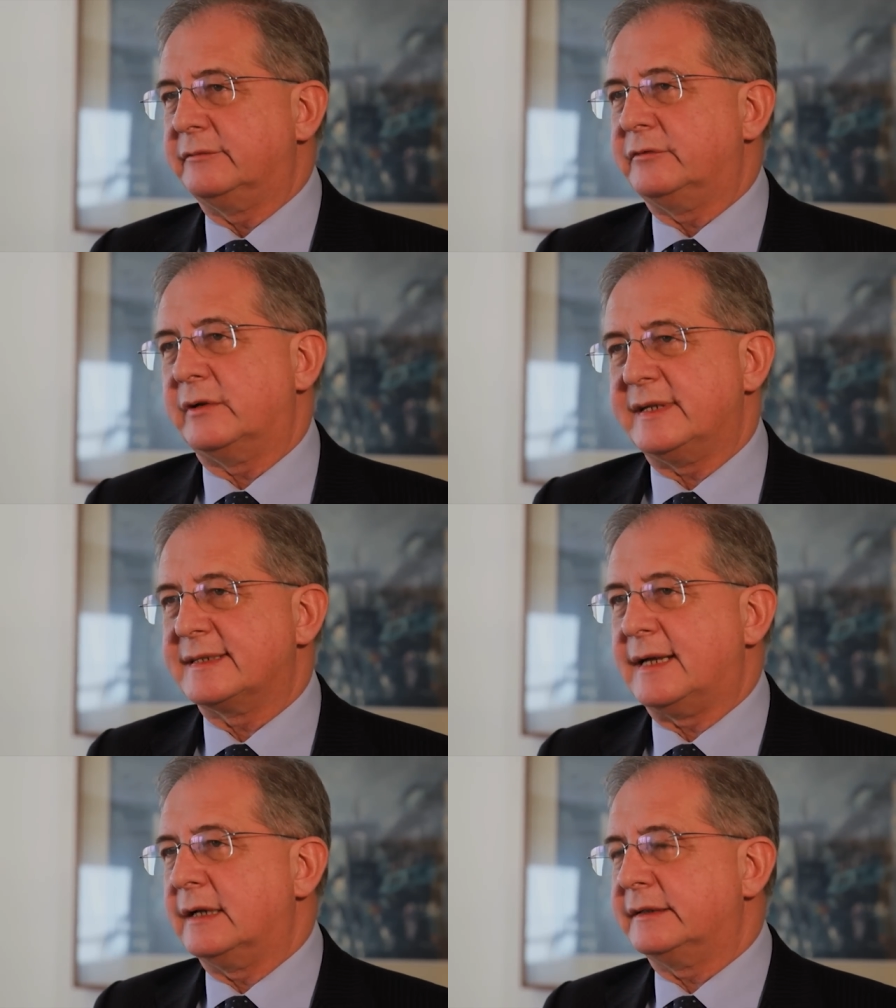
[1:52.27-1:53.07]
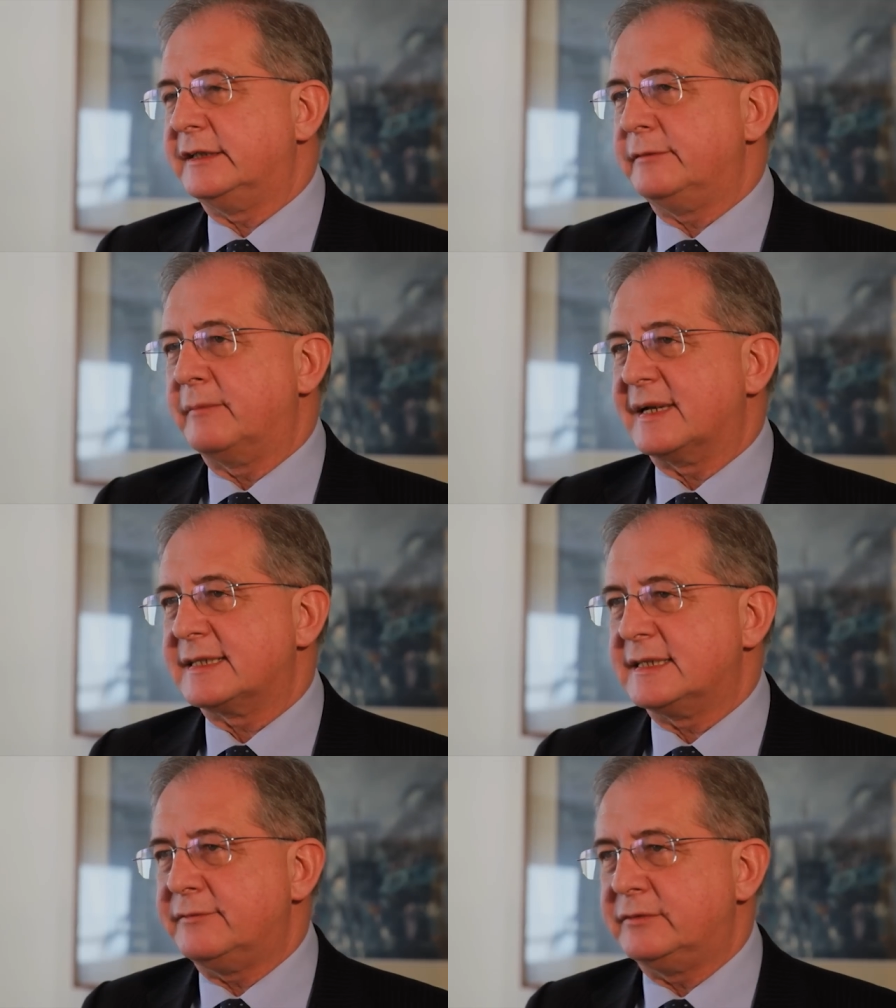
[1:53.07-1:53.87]
the resulting
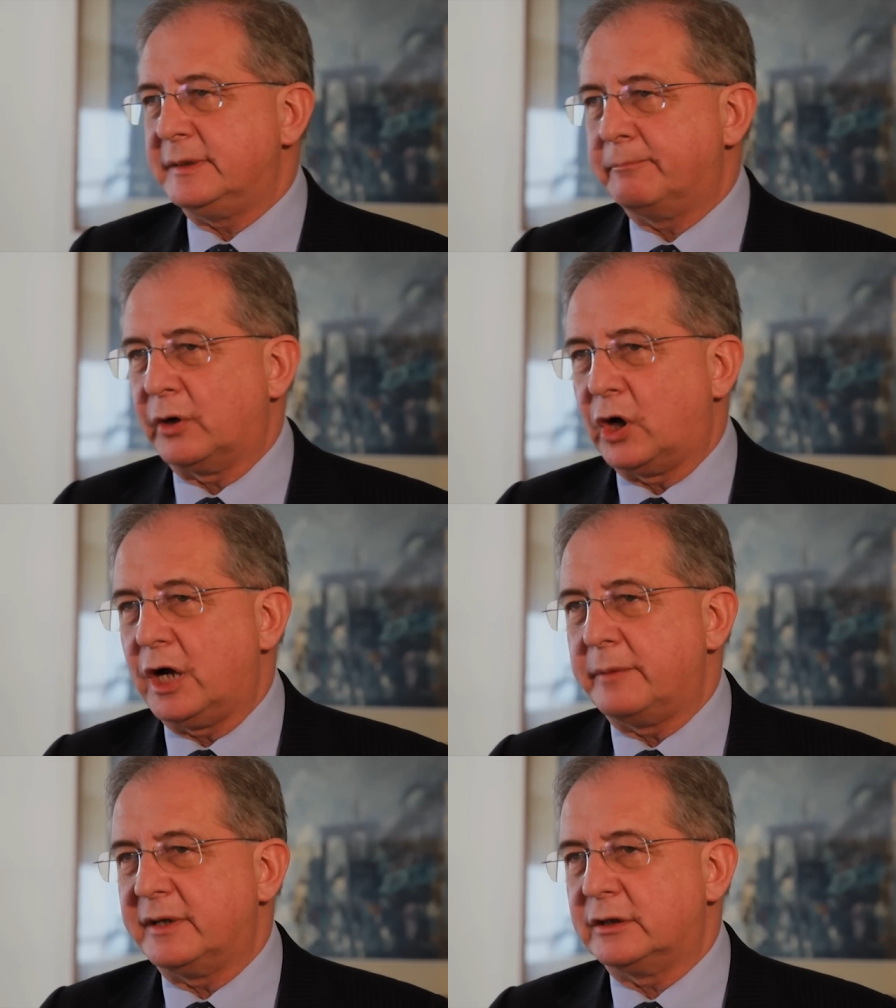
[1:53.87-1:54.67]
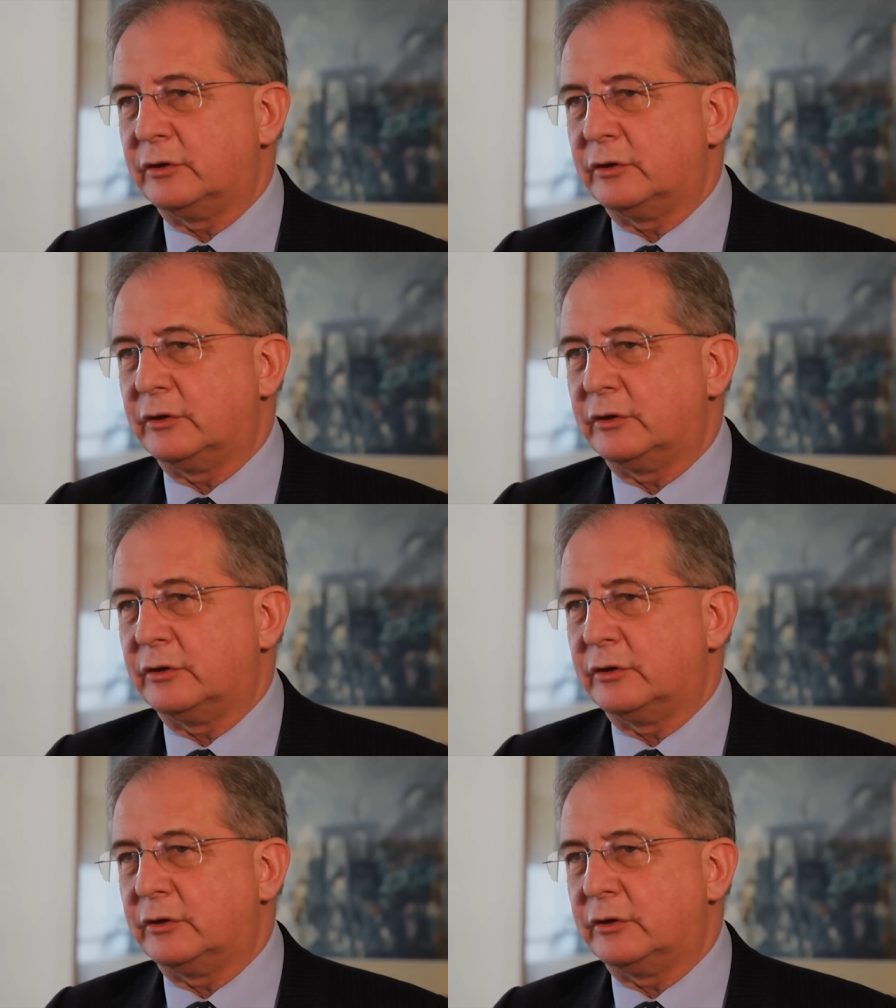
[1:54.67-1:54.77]
massive deployment